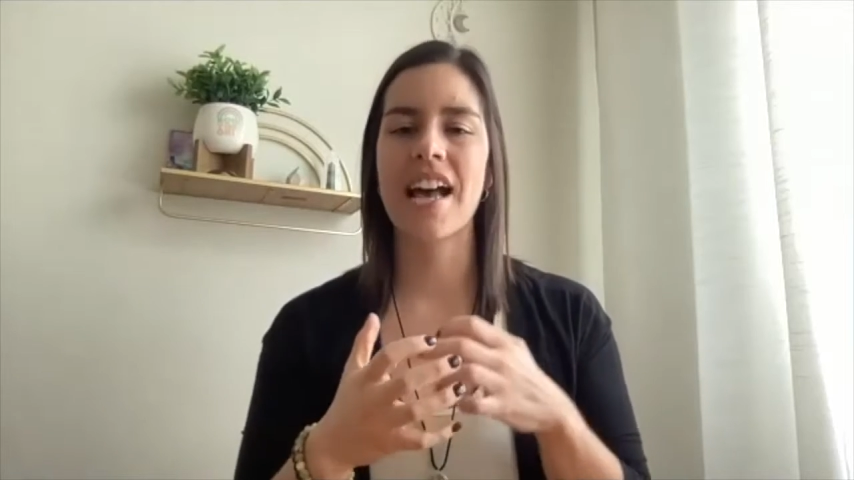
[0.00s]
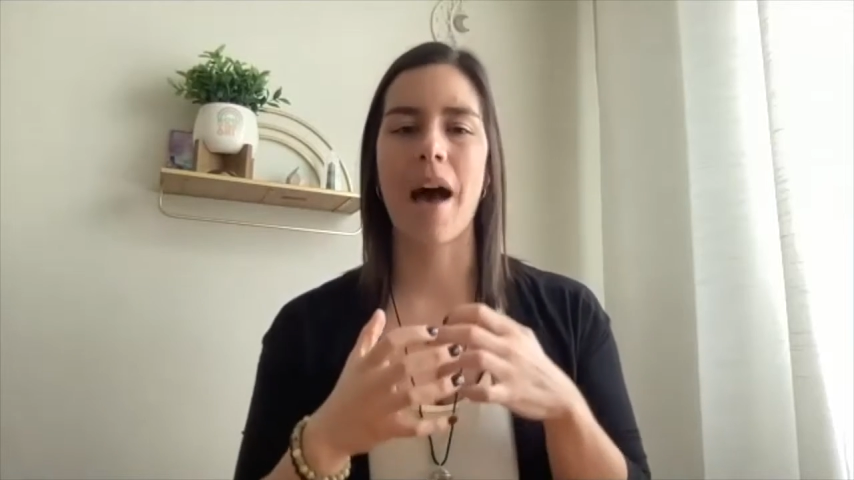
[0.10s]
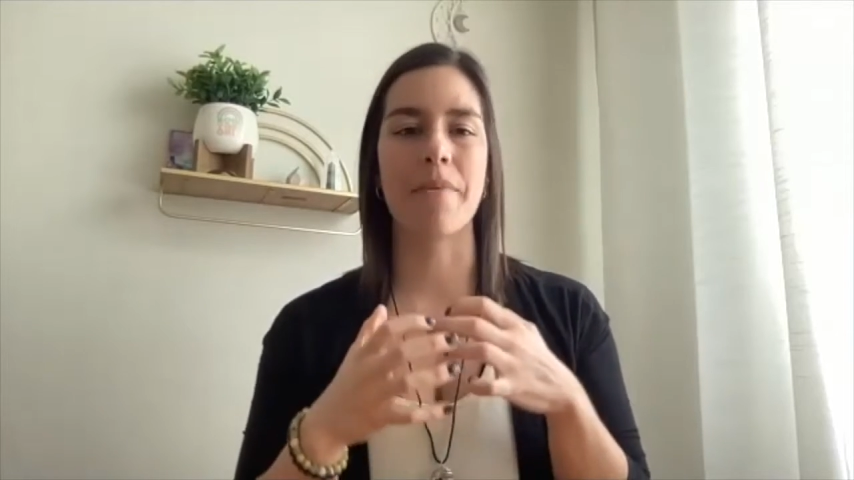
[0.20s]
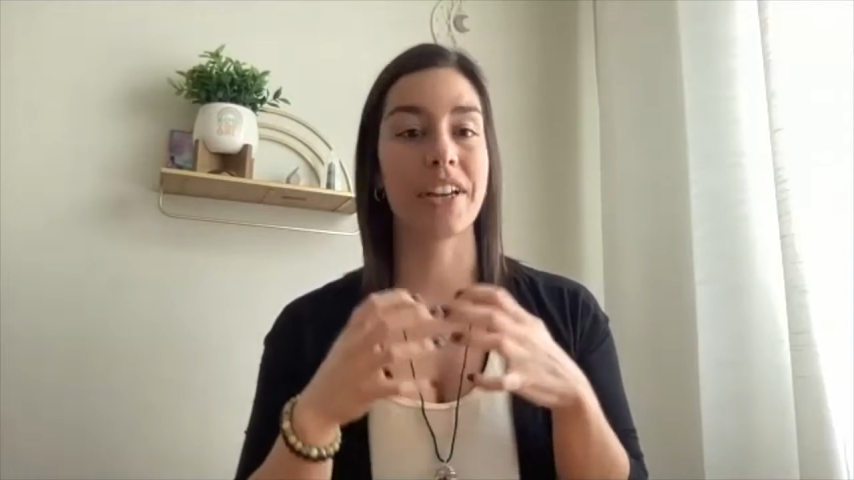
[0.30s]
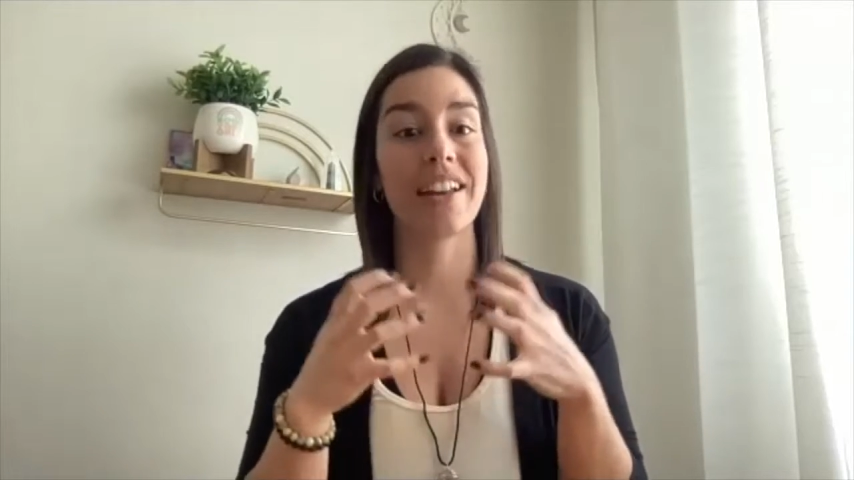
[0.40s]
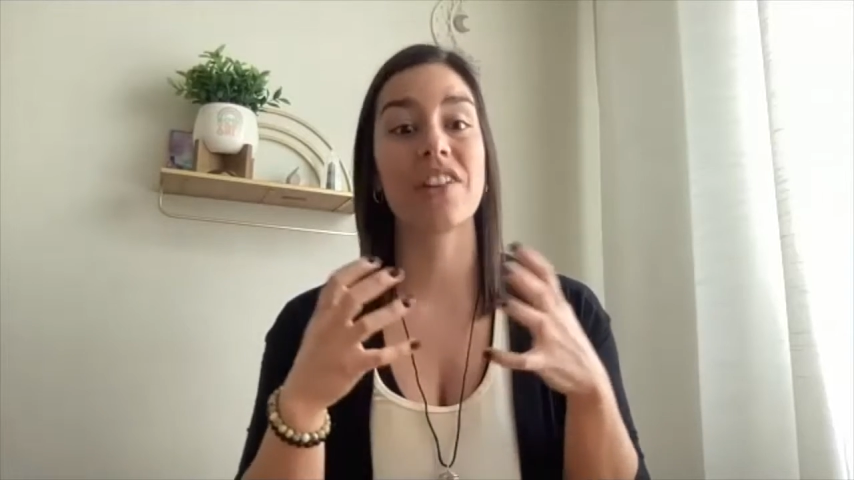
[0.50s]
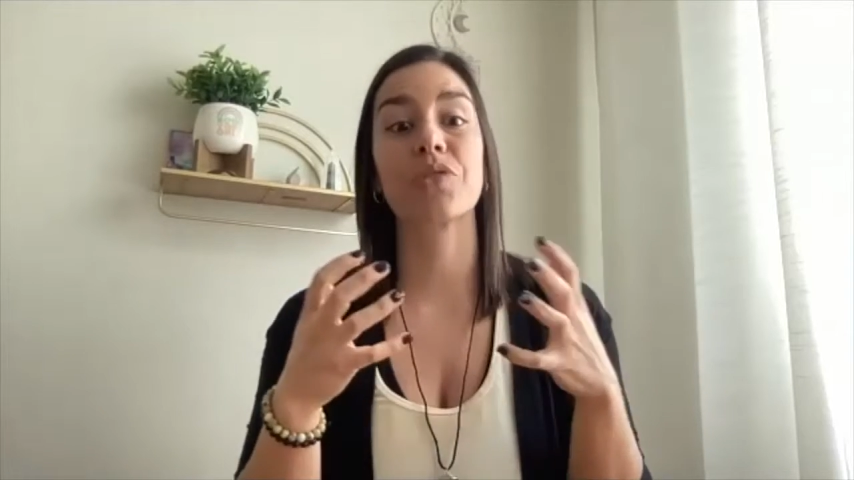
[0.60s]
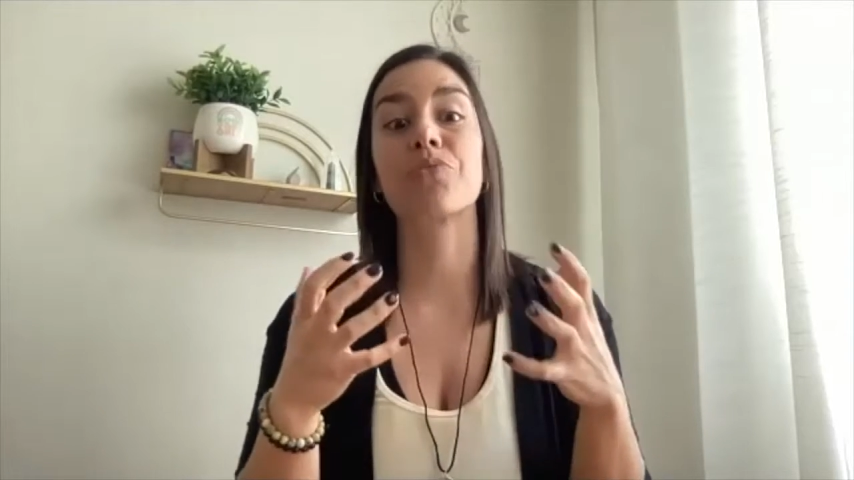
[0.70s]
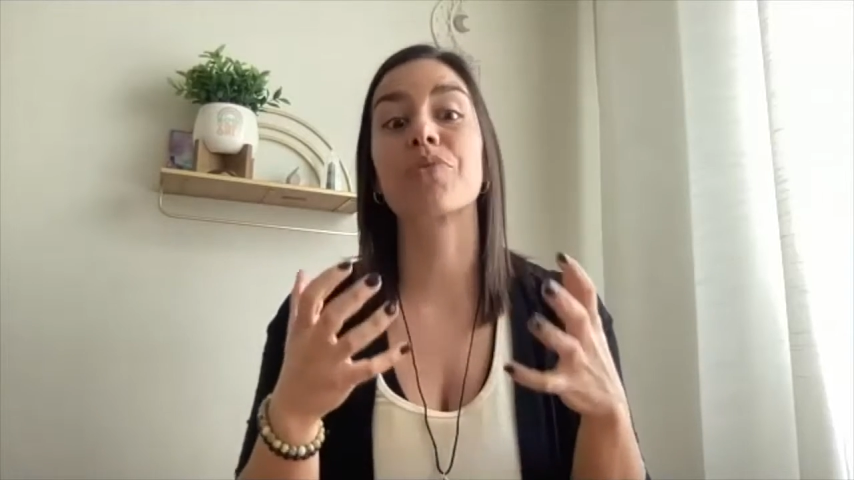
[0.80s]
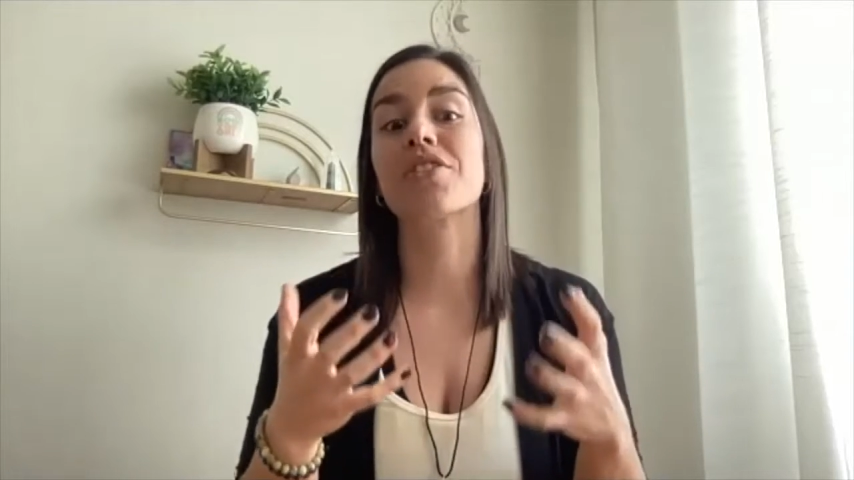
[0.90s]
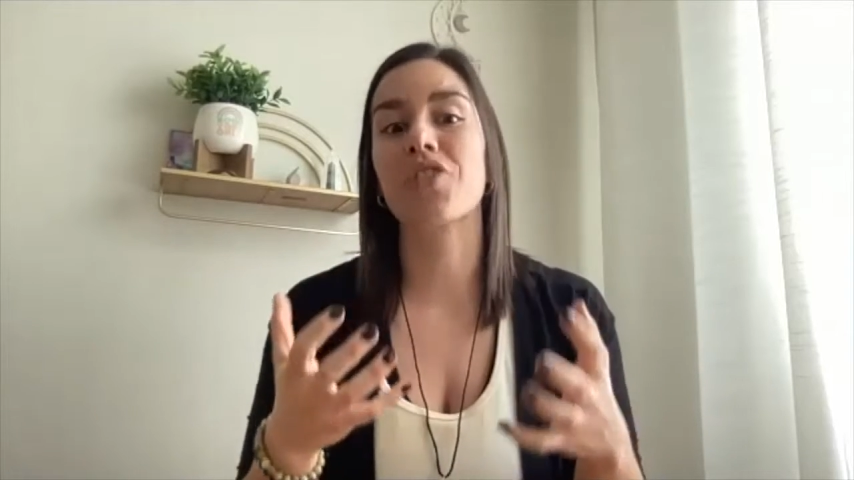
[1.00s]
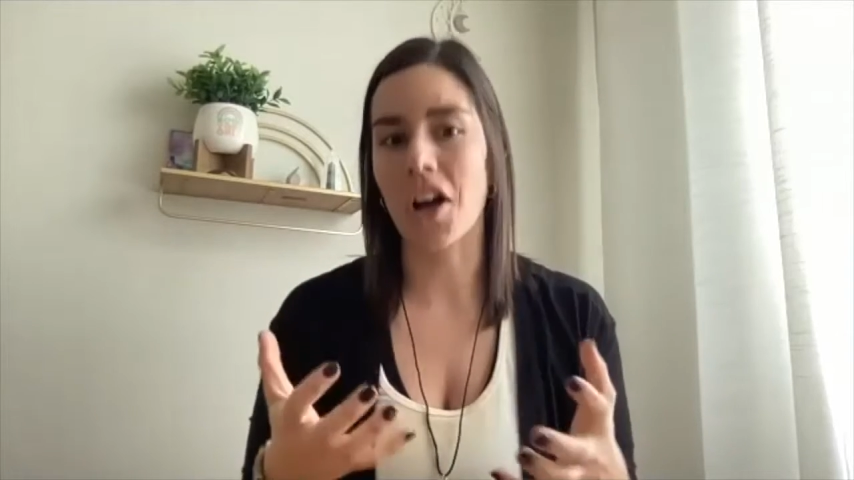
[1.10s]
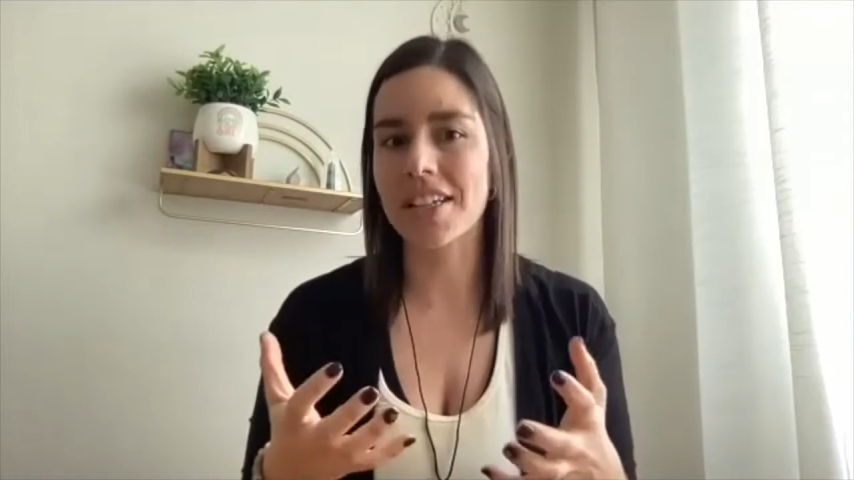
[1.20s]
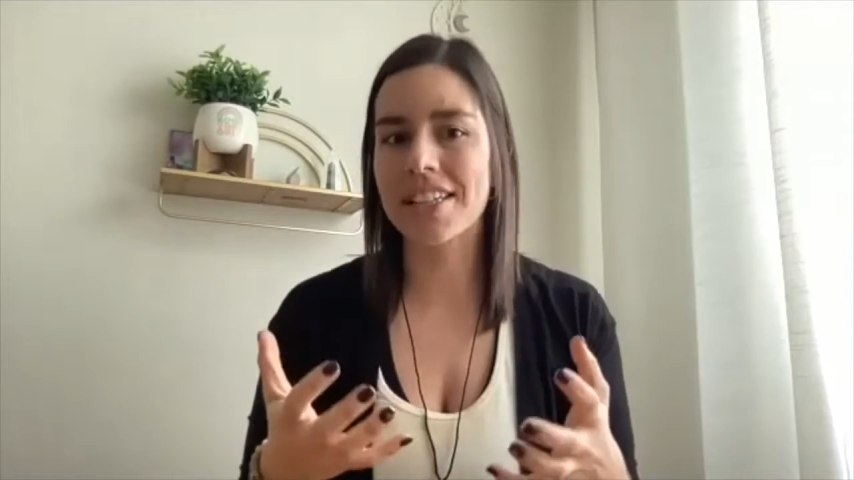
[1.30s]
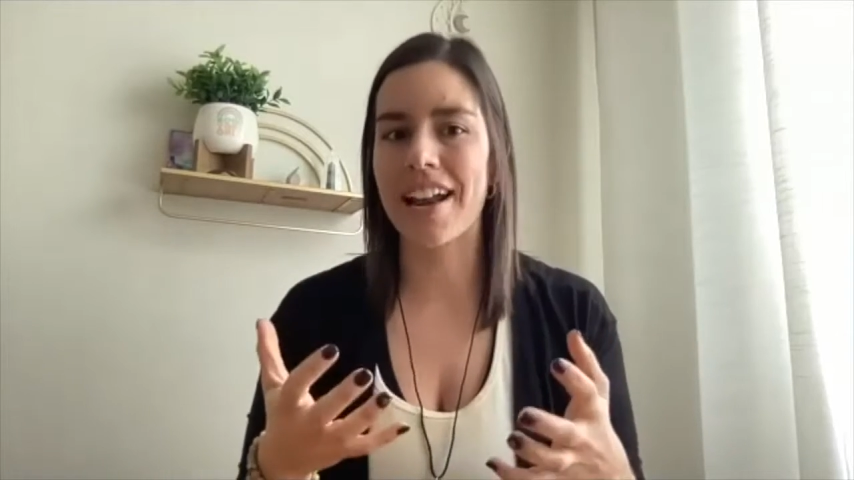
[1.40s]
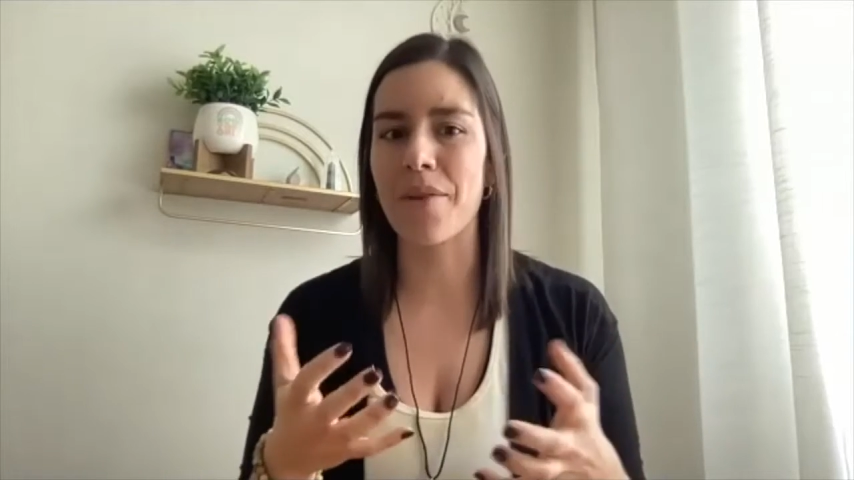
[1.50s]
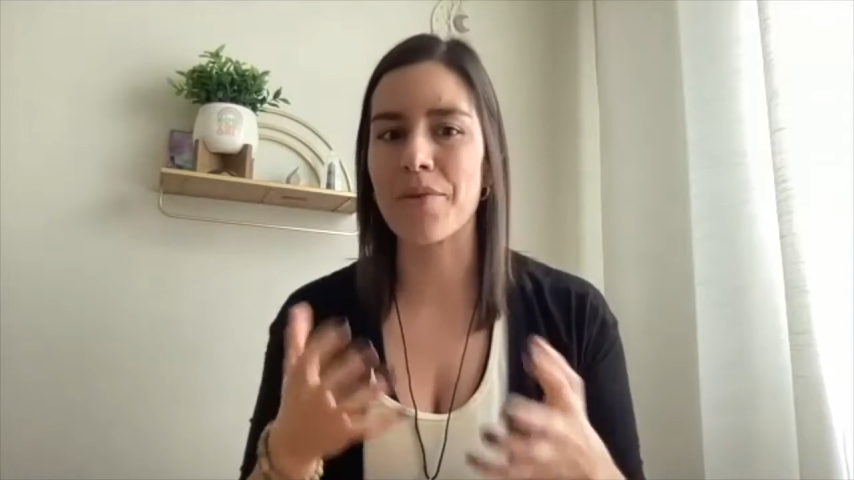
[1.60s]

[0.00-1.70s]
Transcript: I'm not getting the results that I